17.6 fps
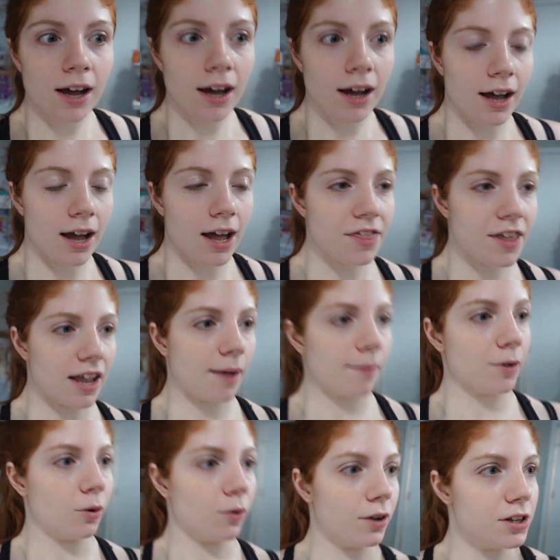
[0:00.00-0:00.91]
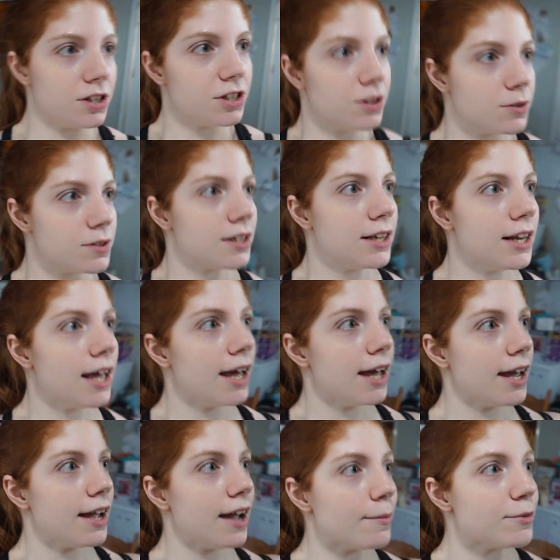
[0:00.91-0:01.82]
I think I'm going to
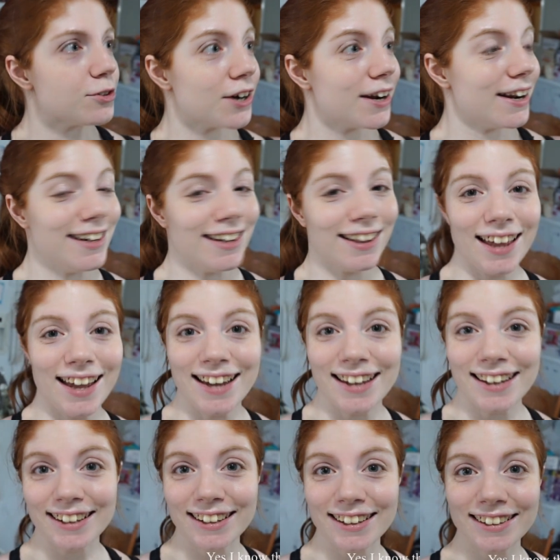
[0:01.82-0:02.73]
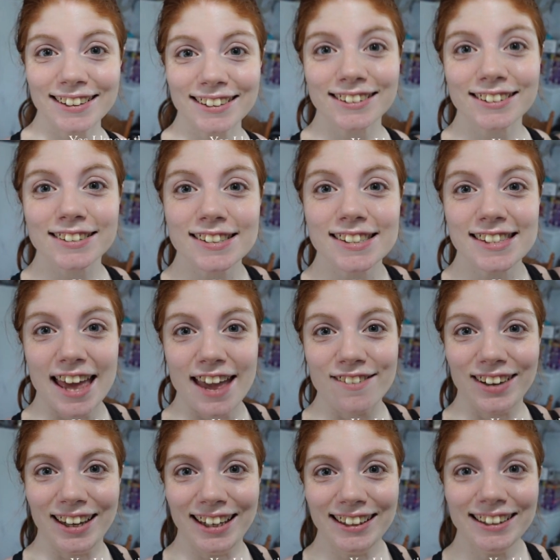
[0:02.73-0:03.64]
today. I'm trying to like save
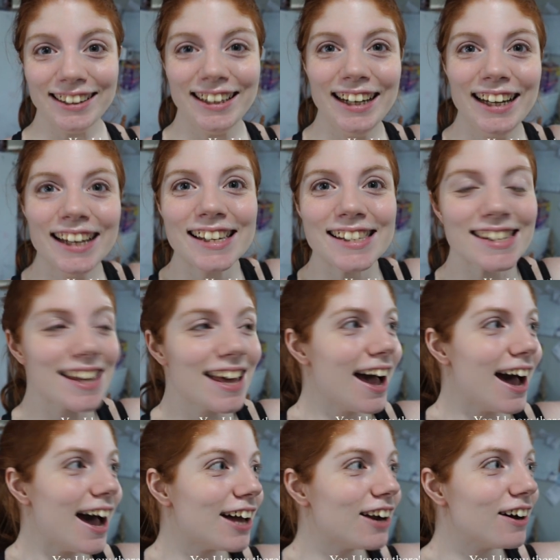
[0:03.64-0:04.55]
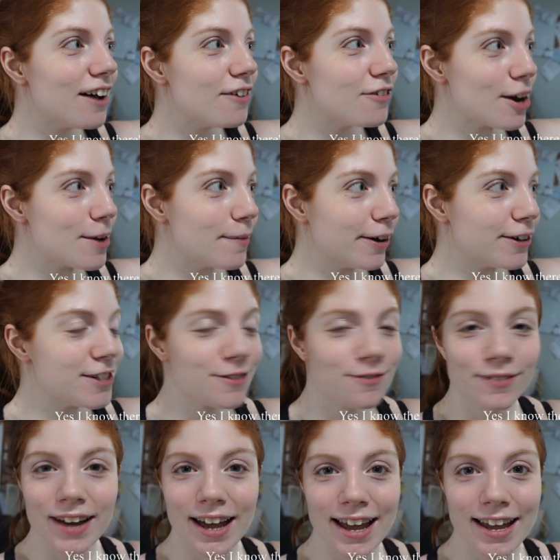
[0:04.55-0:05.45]
it because I don't have very much of
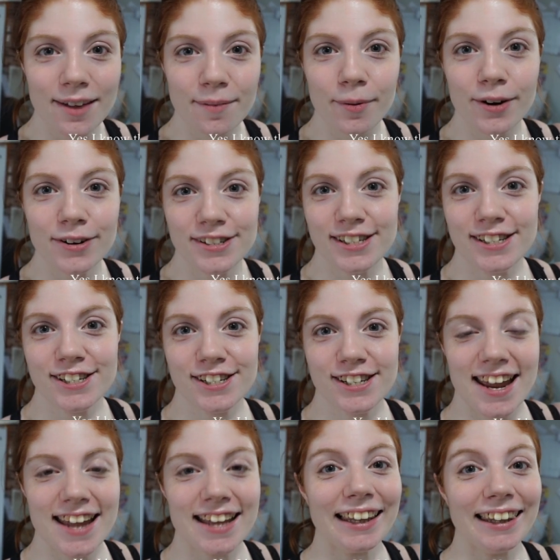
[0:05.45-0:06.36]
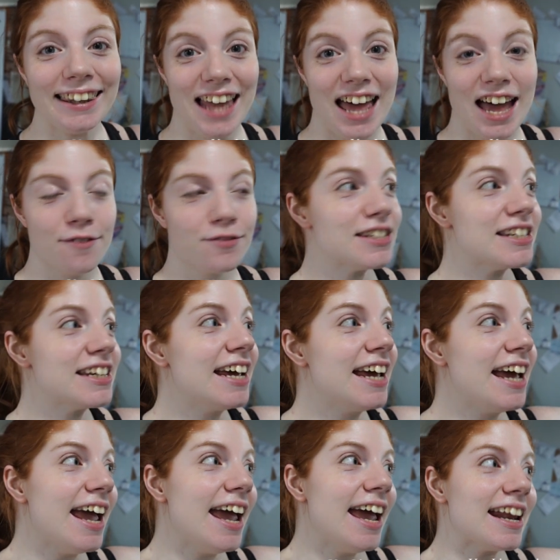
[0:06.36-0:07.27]
my protein shake left,
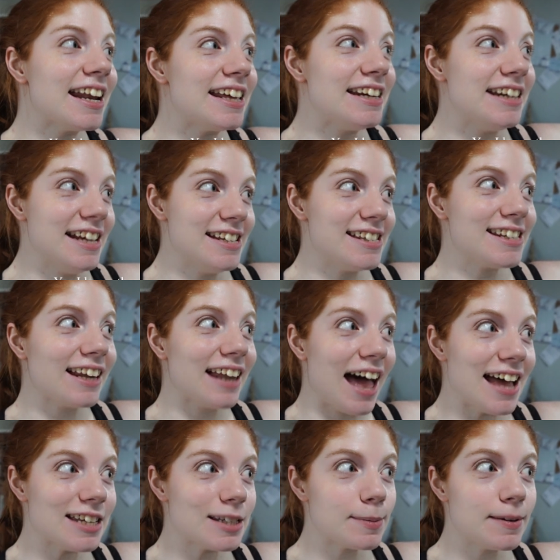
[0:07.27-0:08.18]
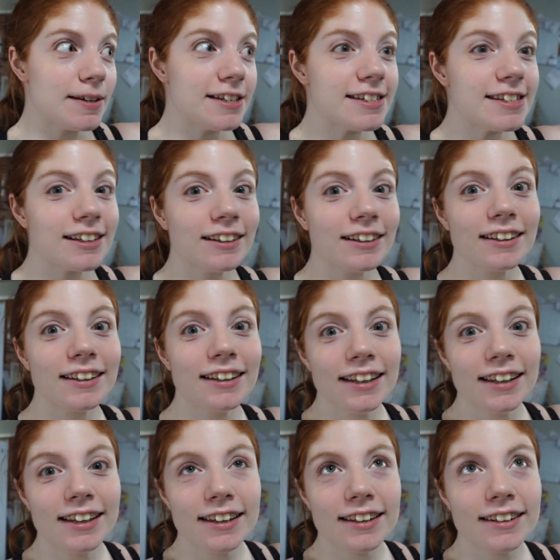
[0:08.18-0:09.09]
and it needs to last me until
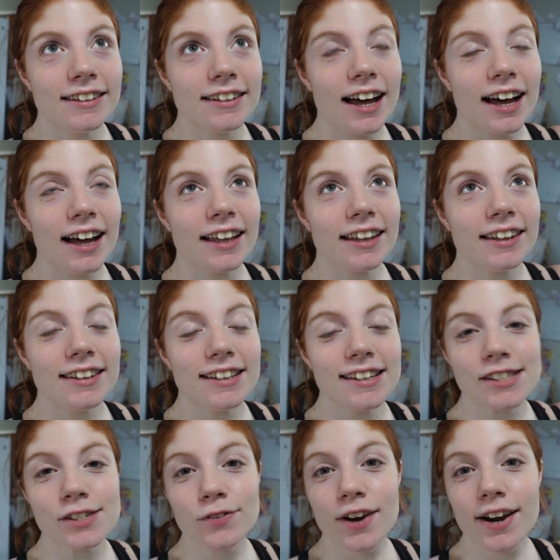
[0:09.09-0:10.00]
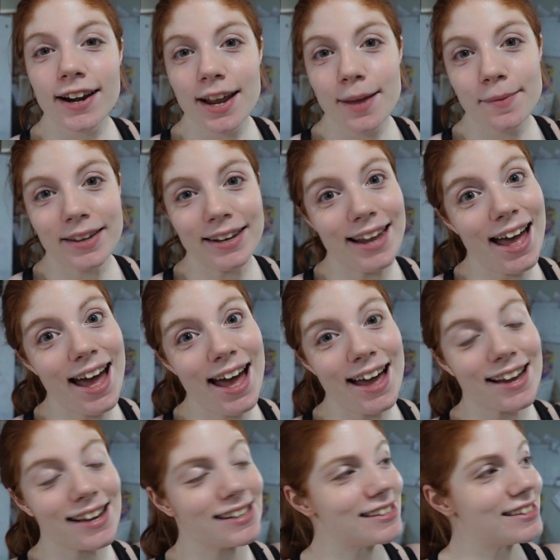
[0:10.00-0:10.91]
not this Friday but
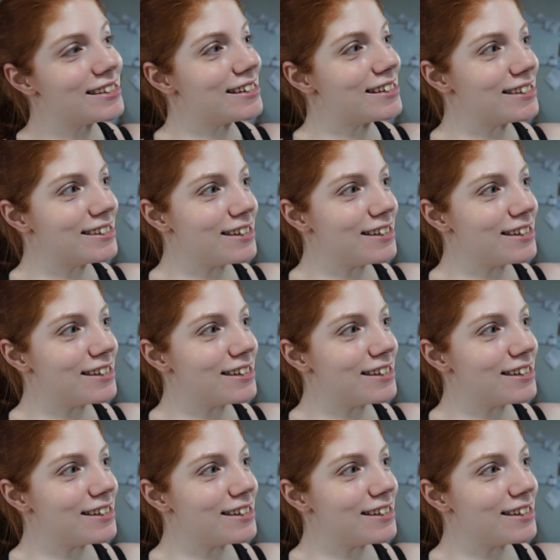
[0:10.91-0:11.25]
next.